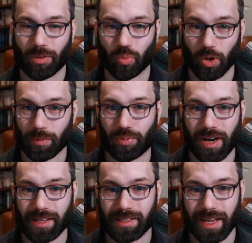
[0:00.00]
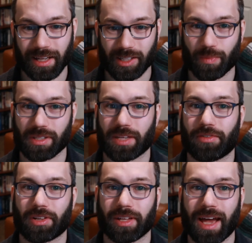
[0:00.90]
WordPress and
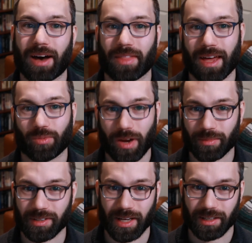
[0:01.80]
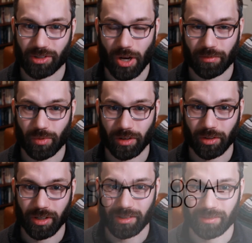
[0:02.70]
specifically how that web design software
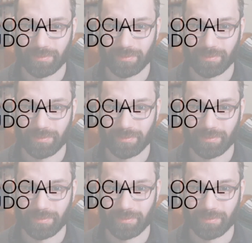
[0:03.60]
looks.